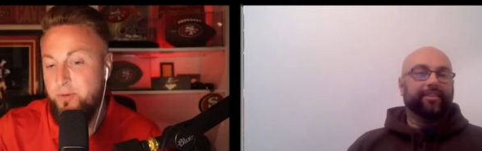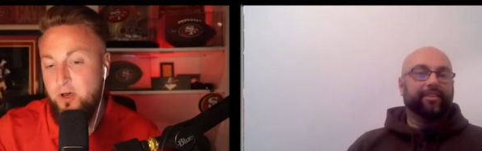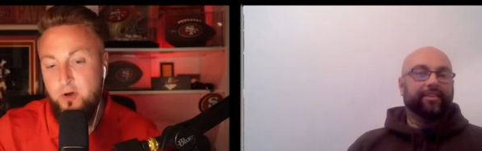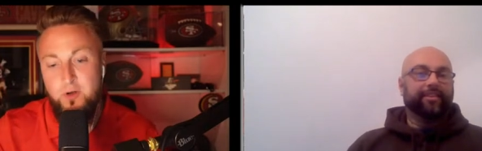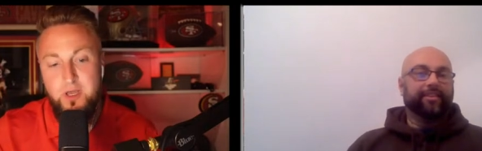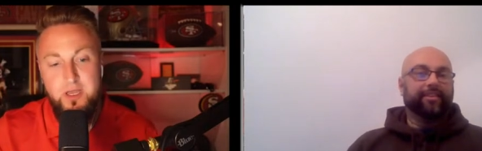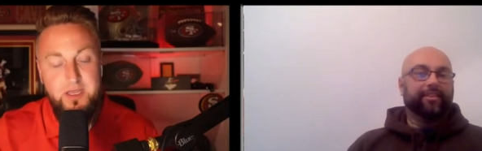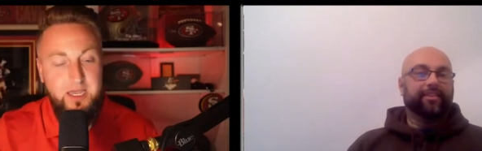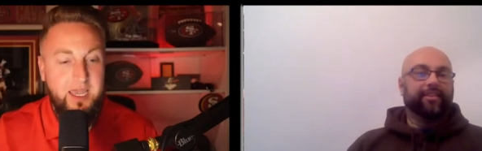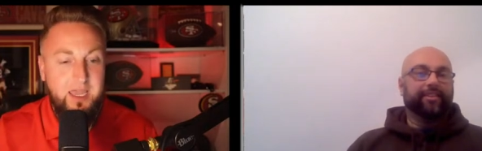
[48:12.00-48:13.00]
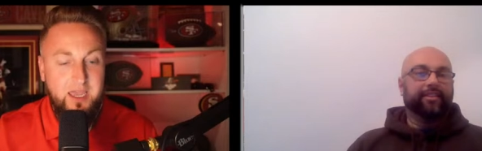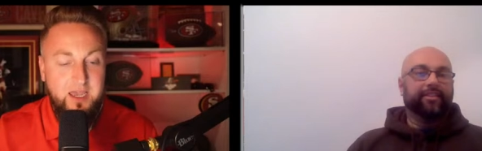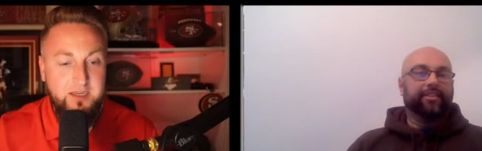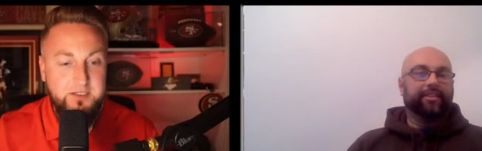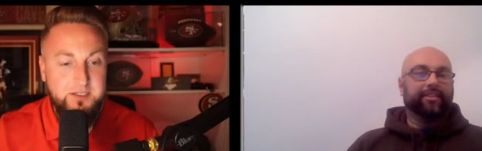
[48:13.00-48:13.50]
Speaker 1: Poe
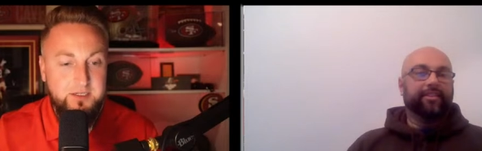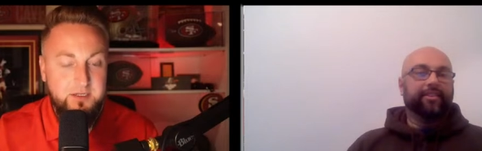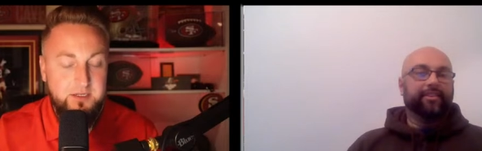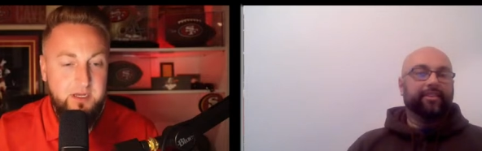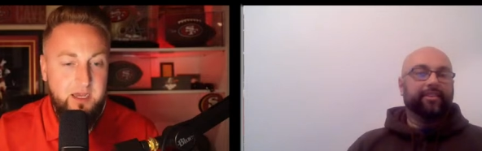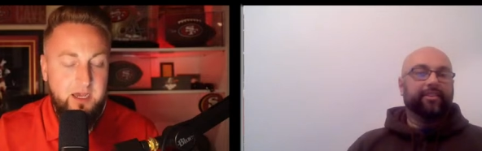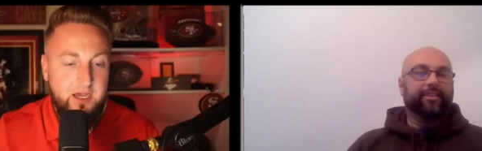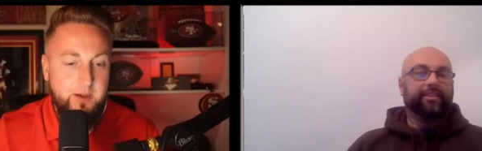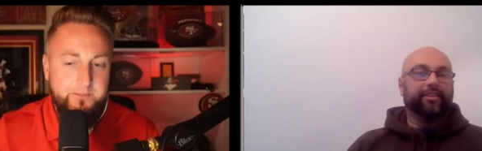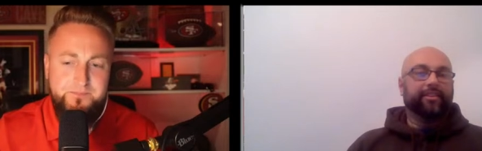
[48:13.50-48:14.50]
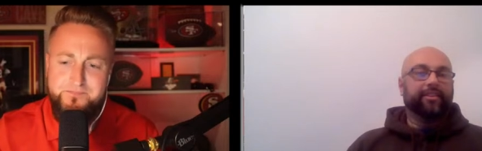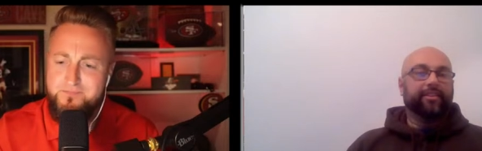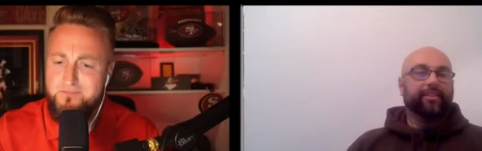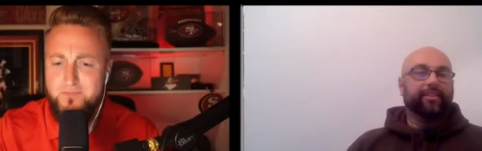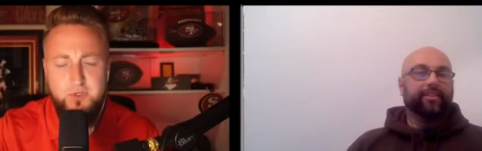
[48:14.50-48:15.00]
and um,
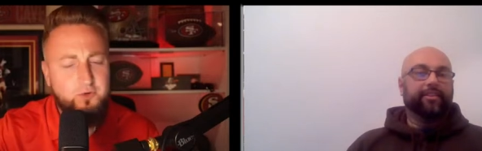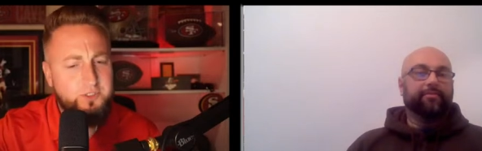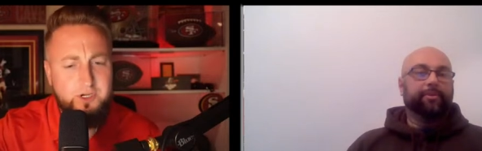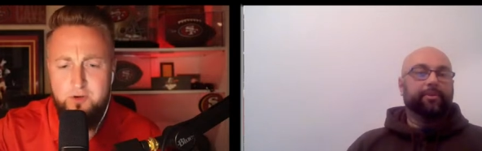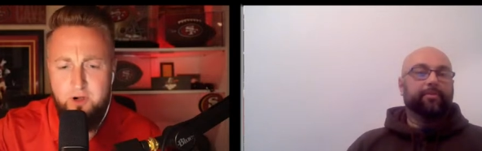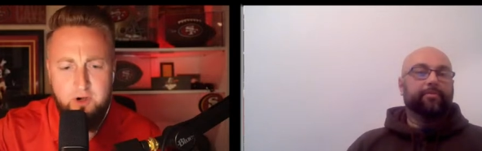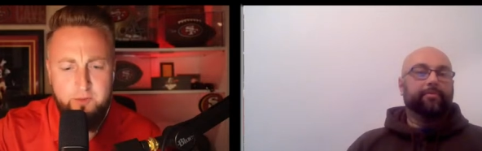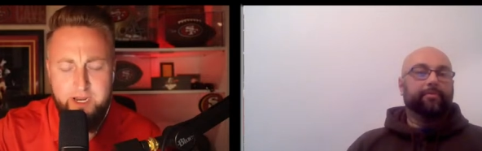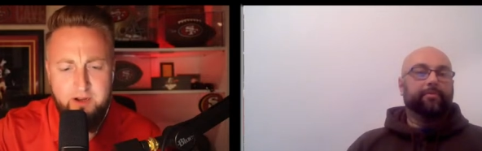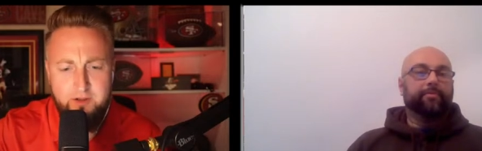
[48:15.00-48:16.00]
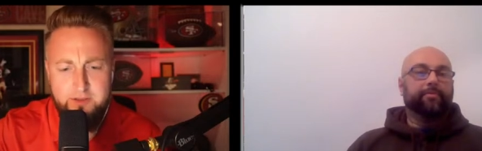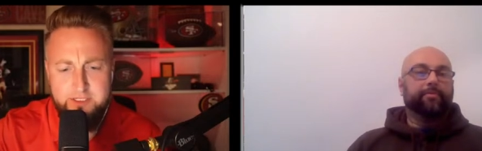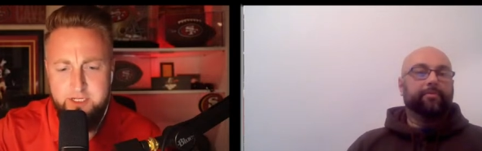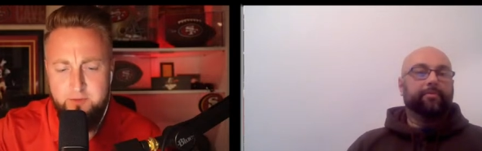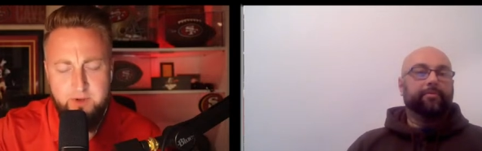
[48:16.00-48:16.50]
who was our, our right guard
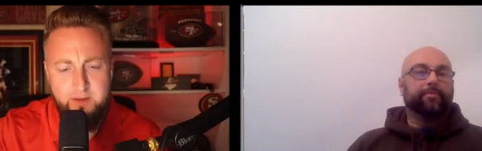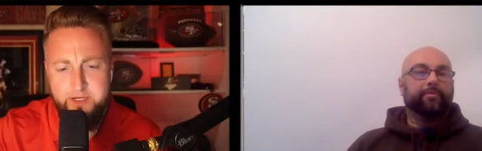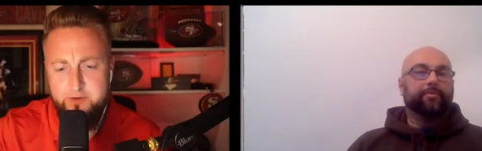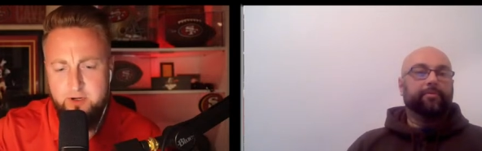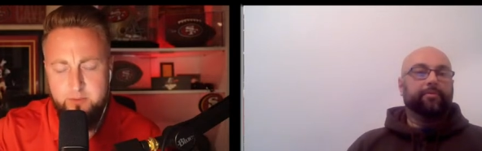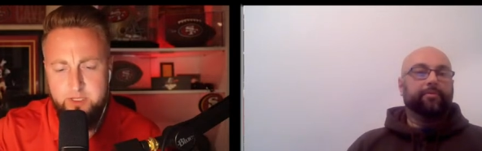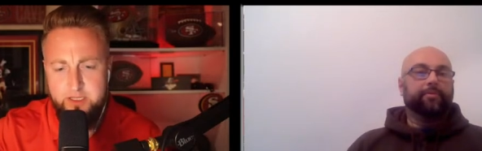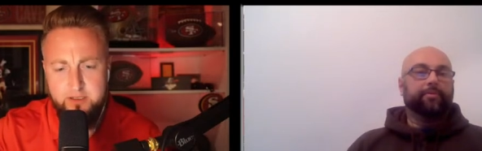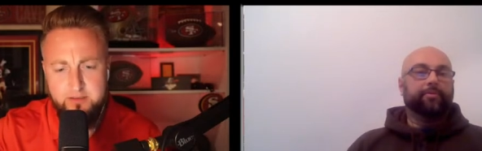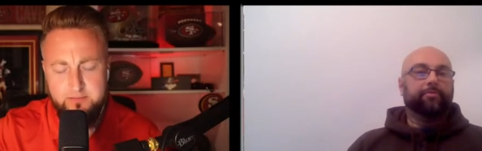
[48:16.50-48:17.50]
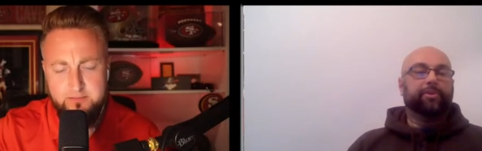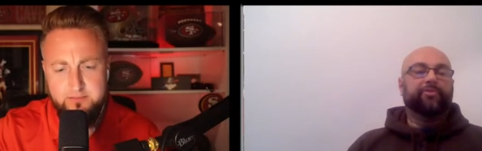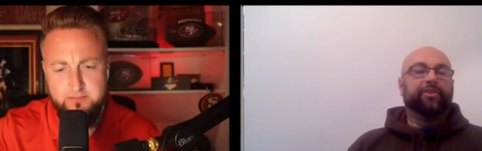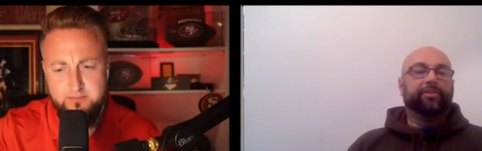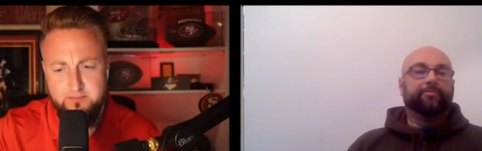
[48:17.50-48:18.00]
this year? Why am I drawing a blank?
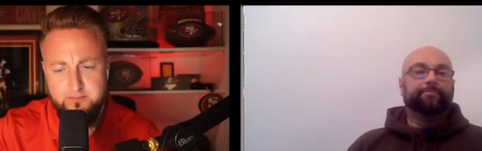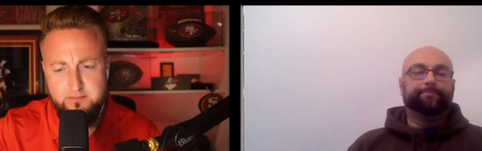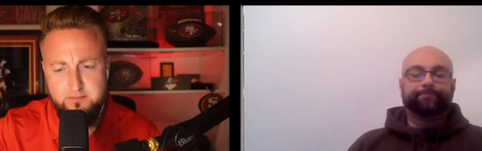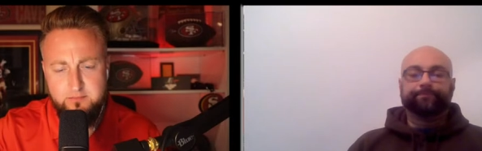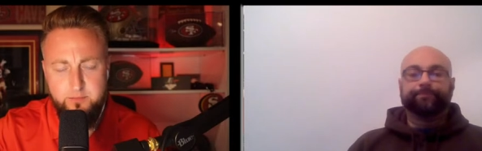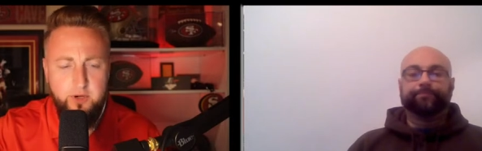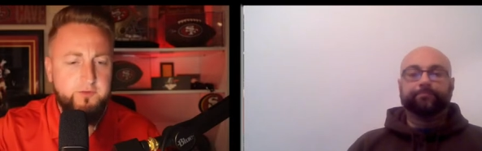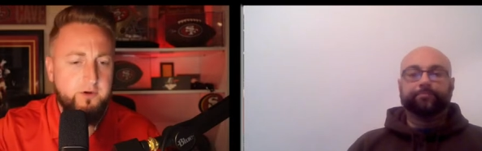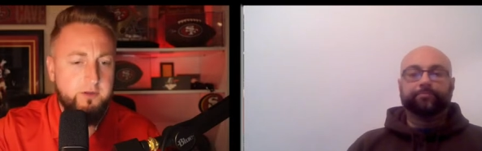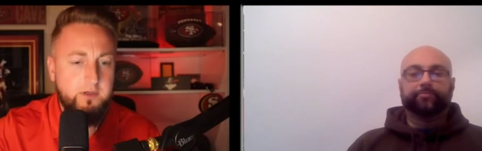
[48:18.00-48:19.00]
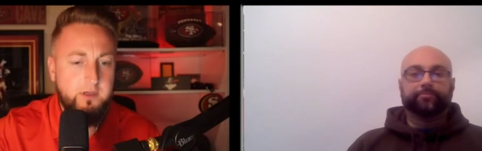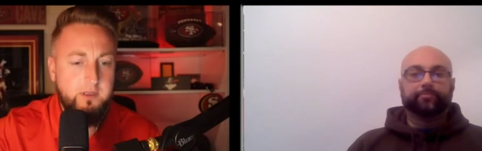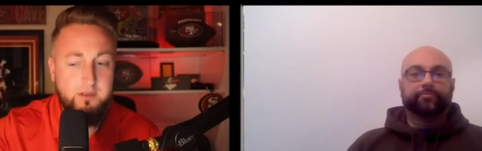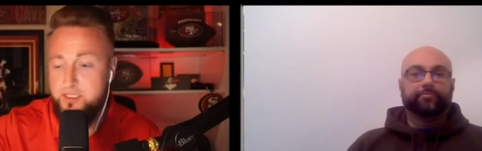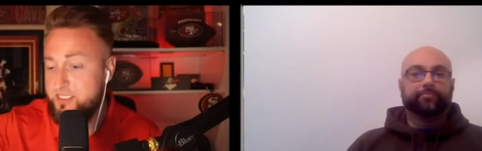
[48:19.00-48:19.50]
Speaker 2: Burford.
Speaker 1: Burford.
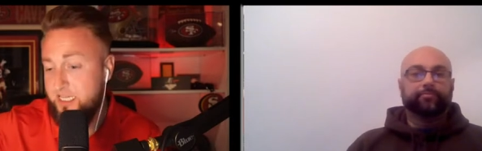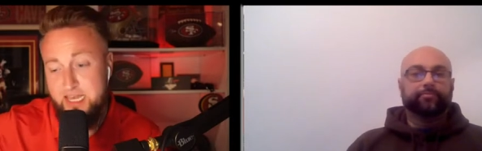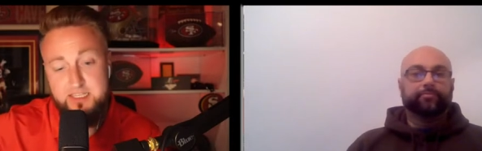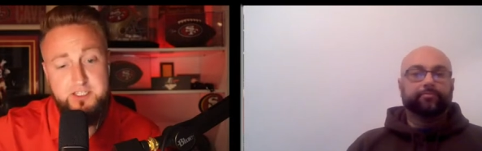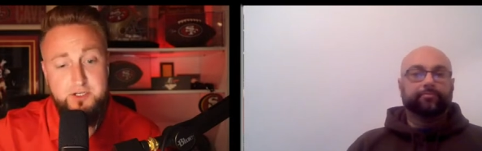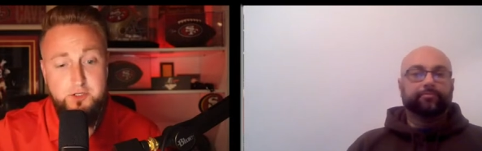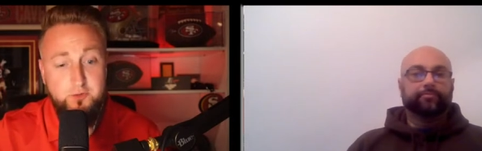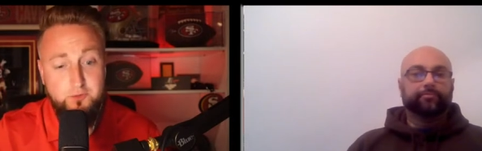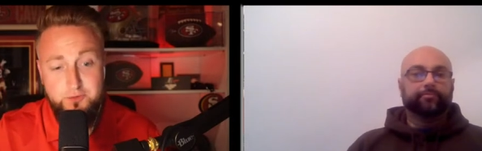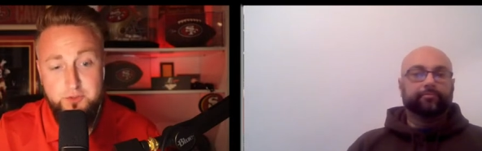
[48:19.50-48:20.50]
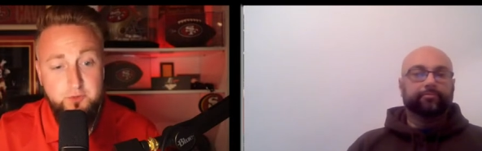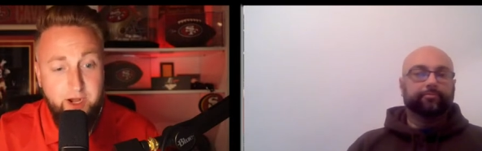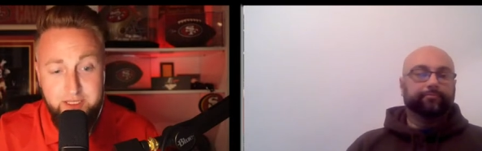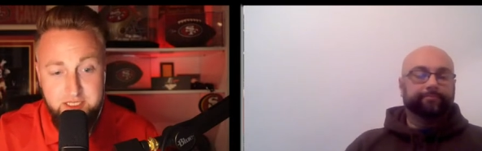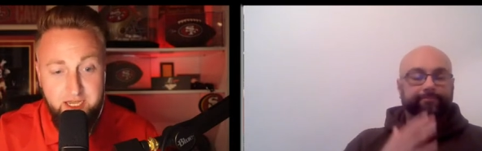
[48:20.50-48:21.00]
Let's say that's the new new
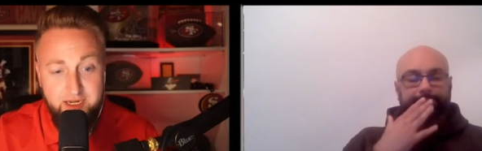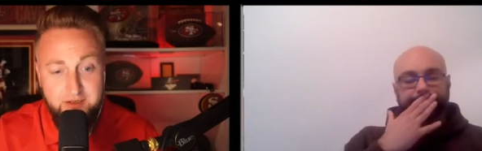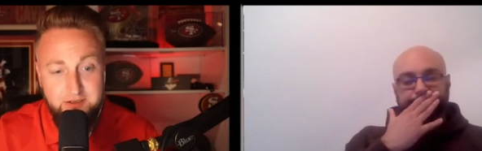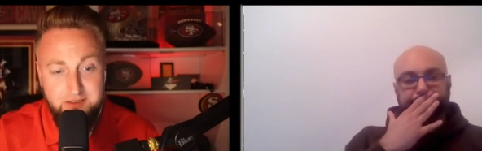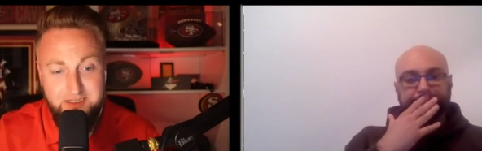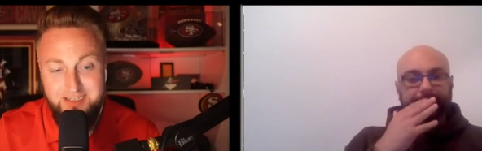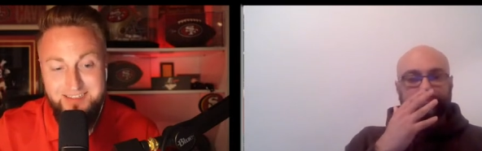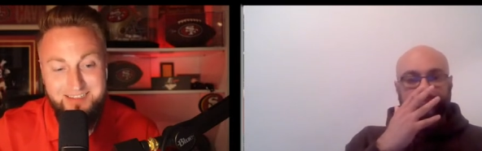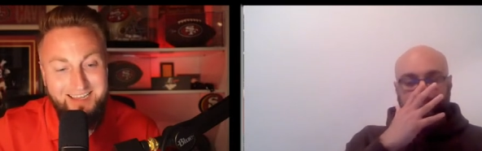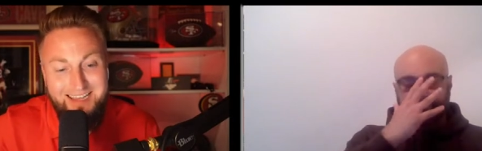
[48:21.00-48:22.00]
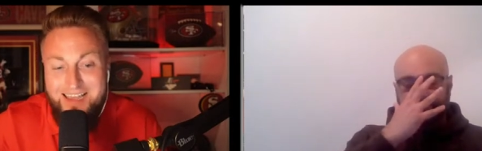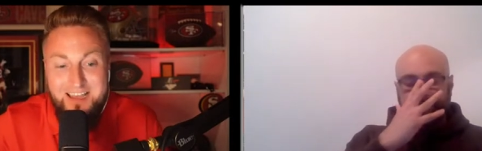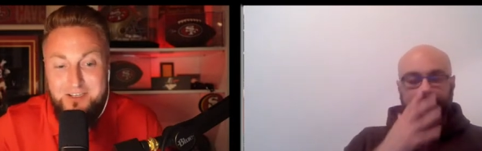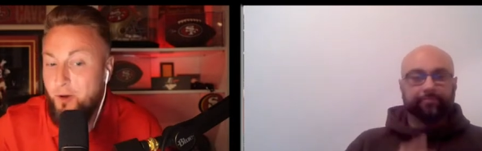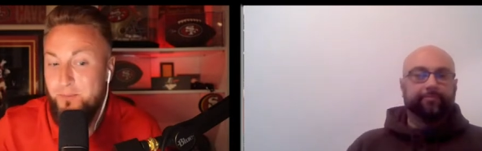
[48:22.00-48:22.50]
right side. Like,
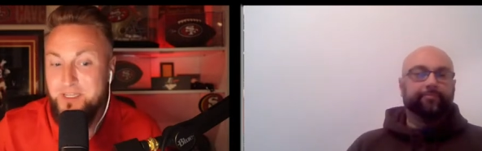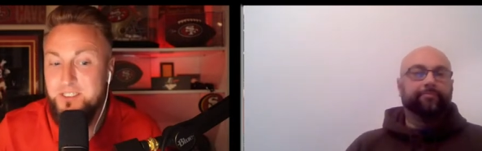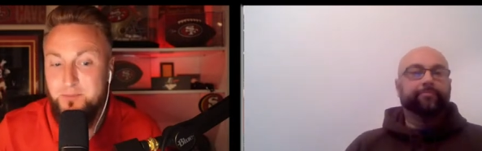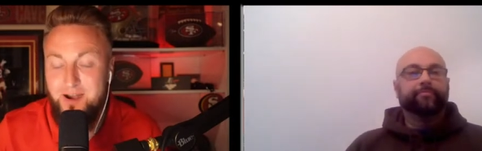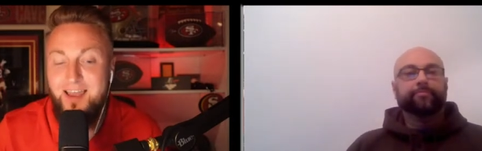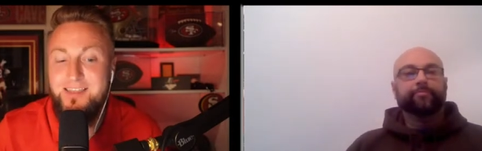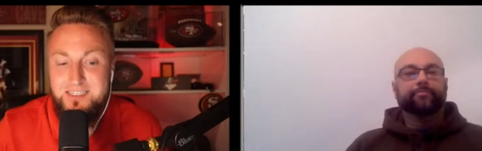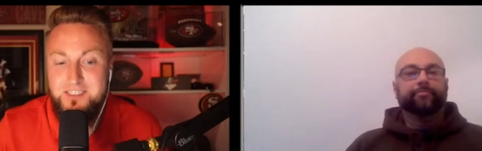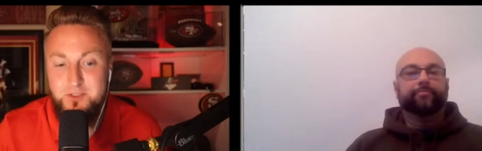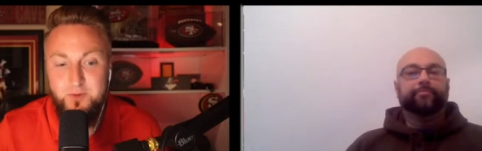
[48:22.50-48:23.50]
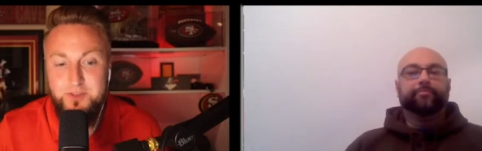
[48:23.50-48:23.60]
don't be surprised. This is what